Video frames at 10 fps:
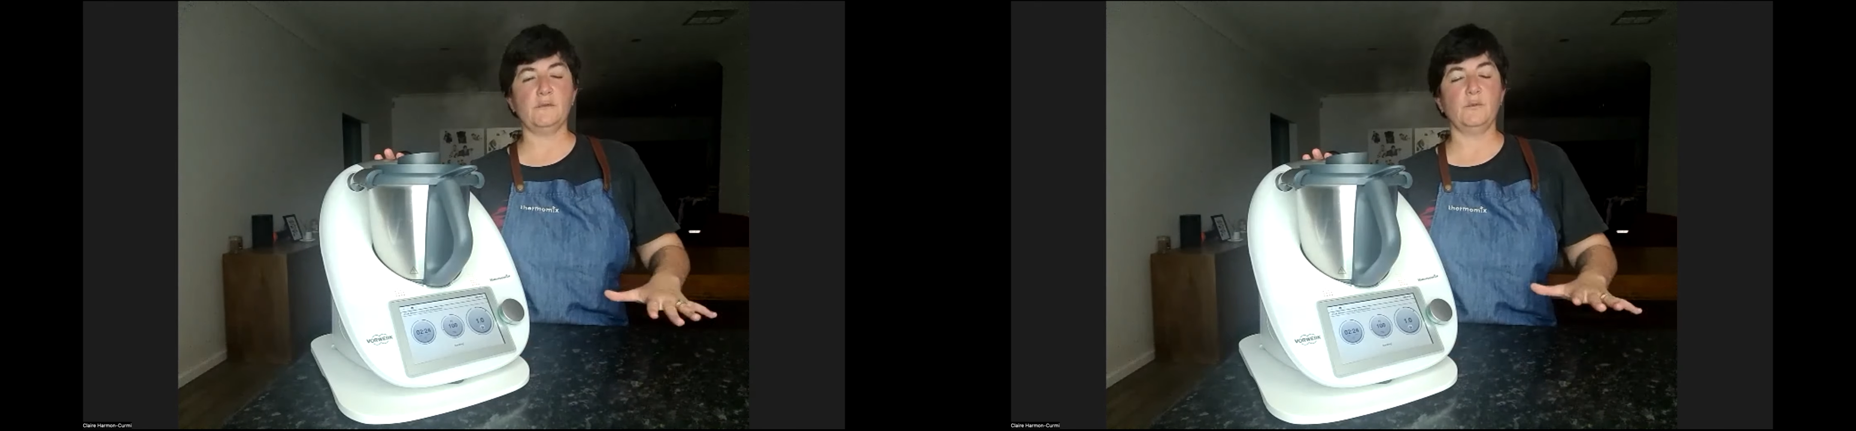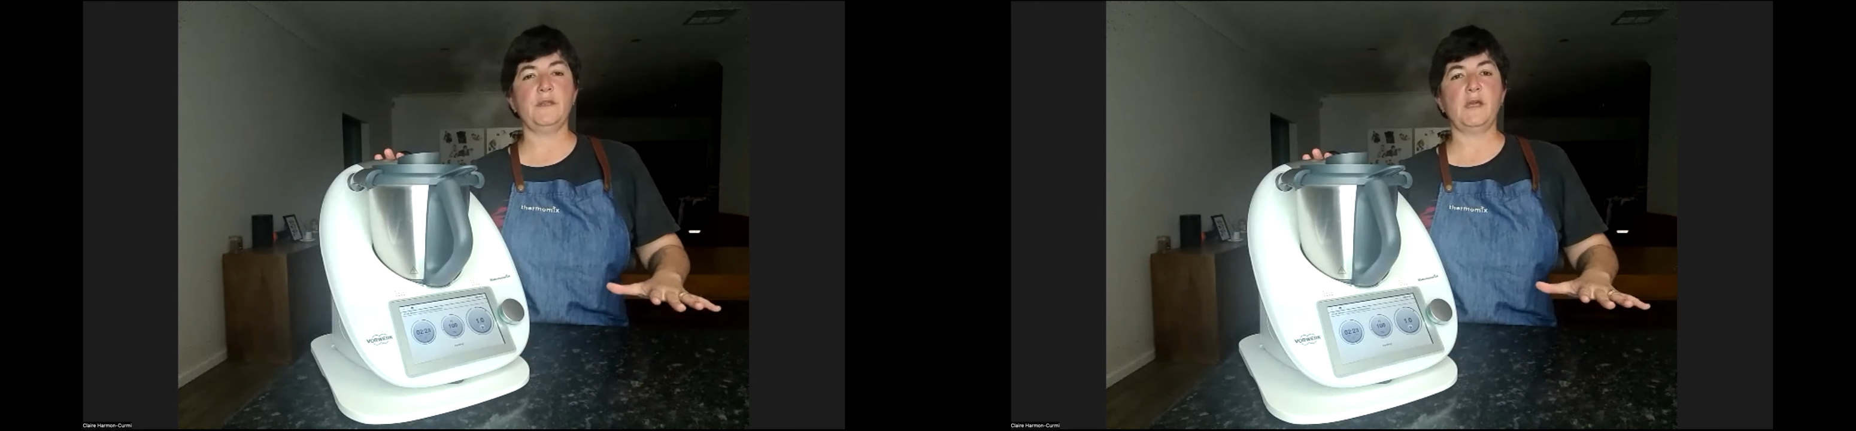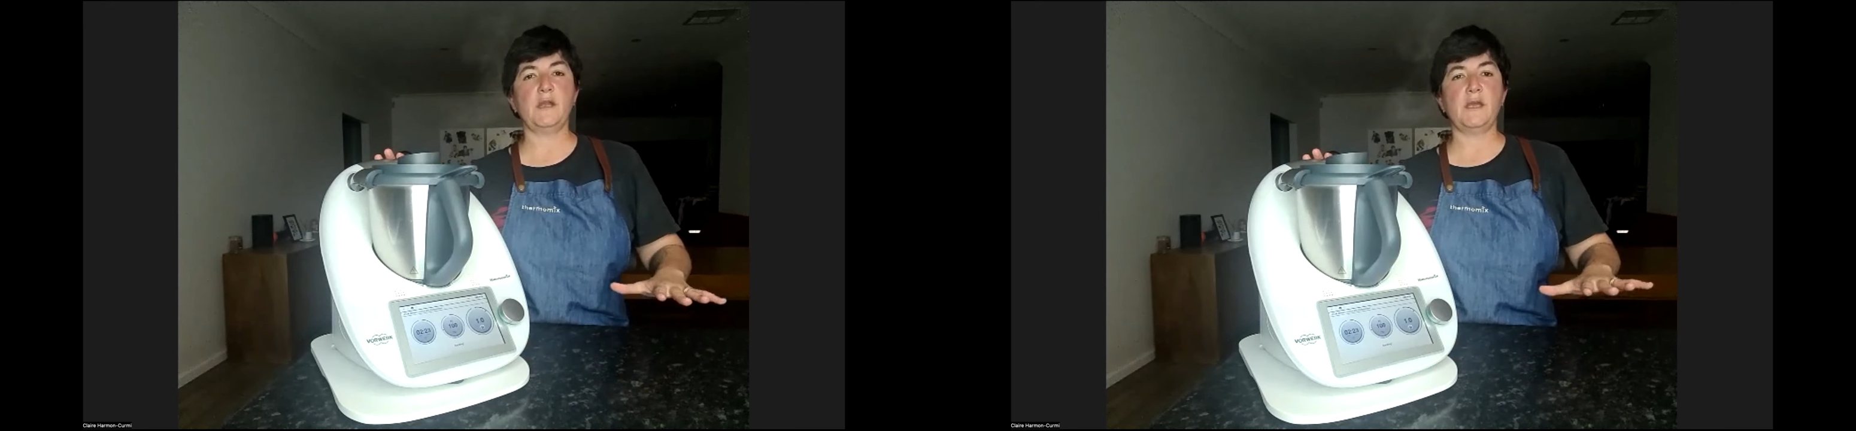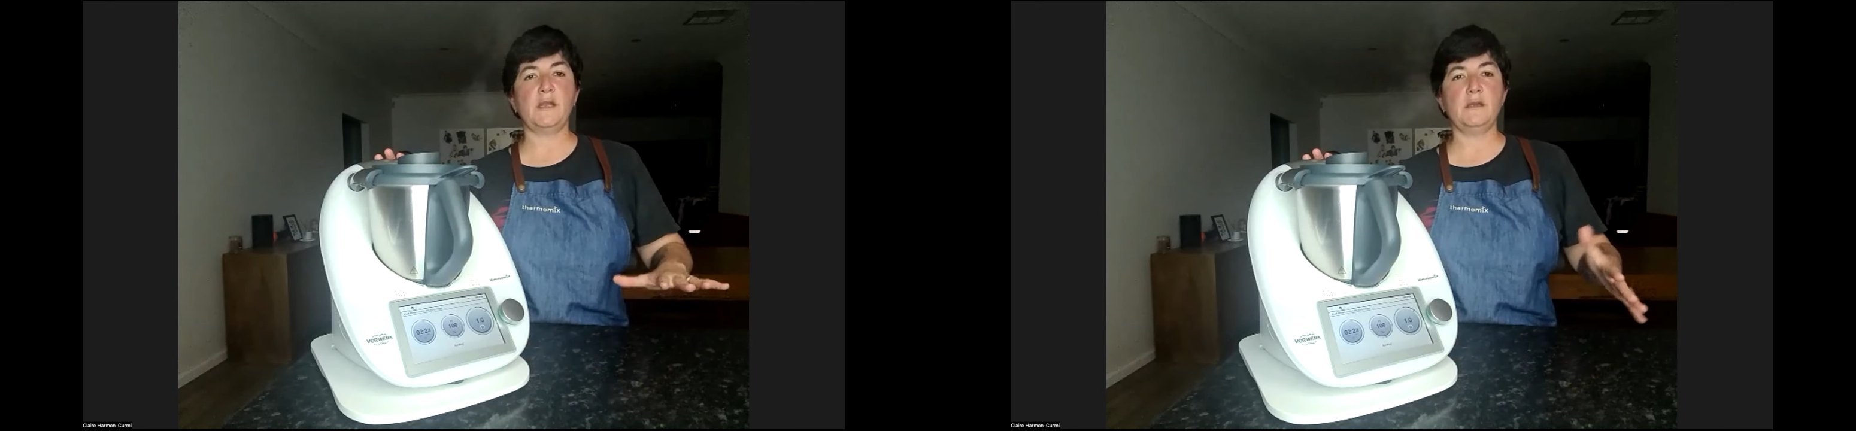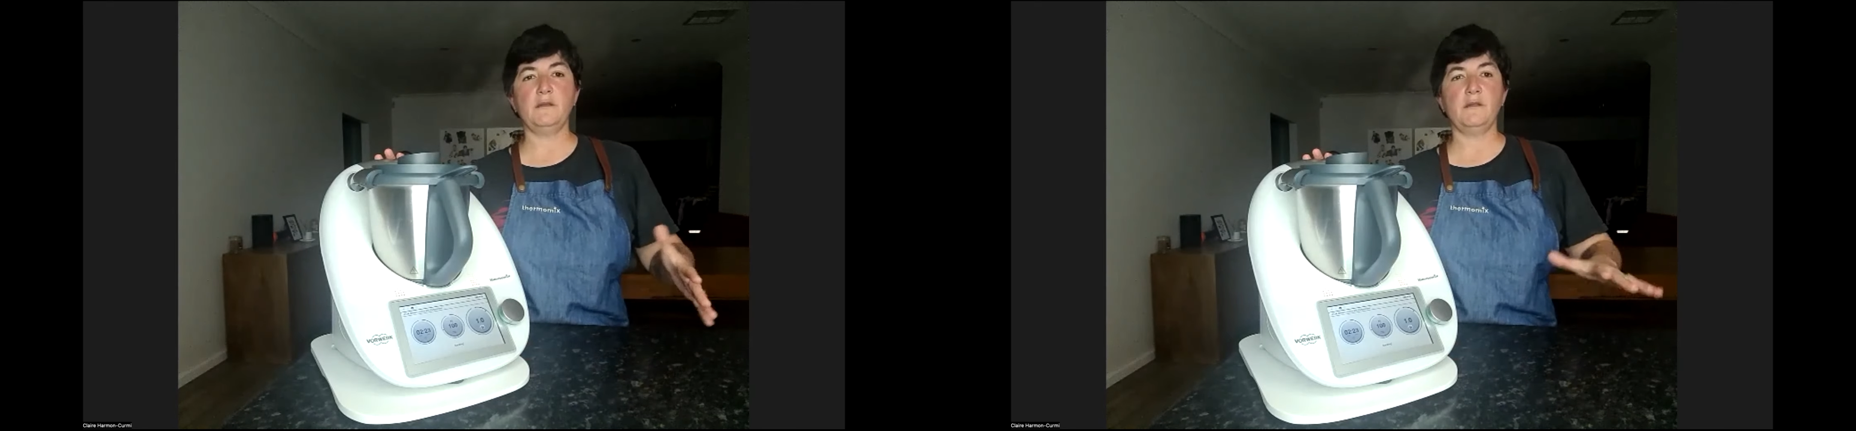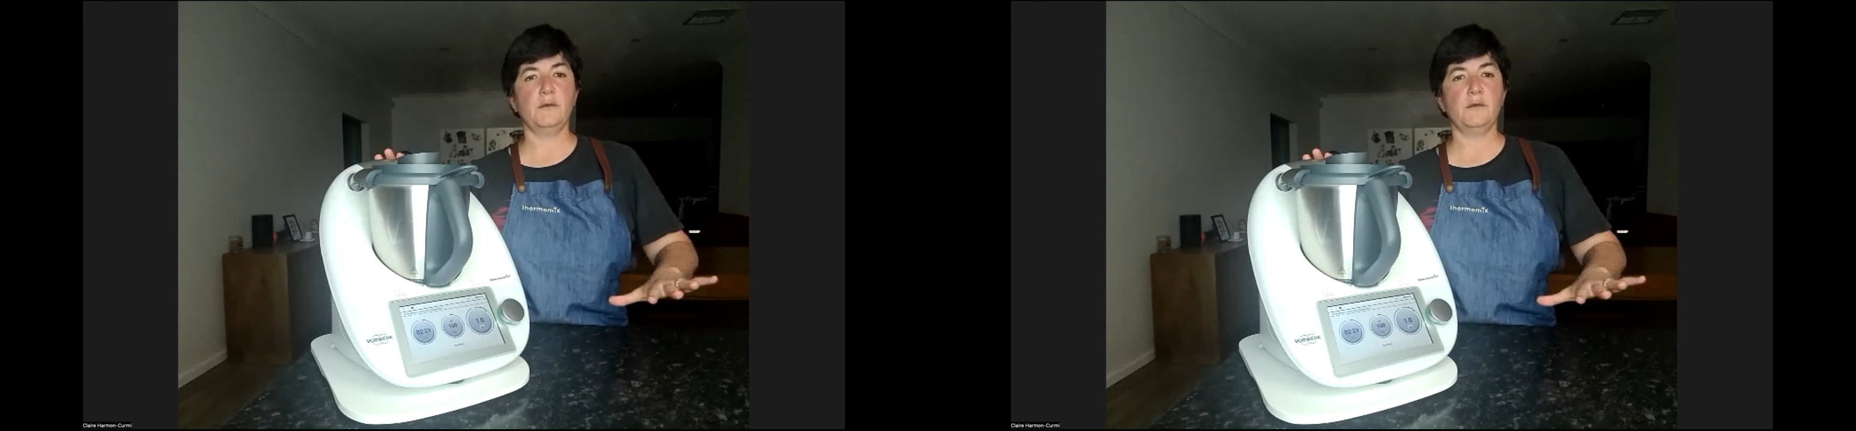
and when they're kneading, the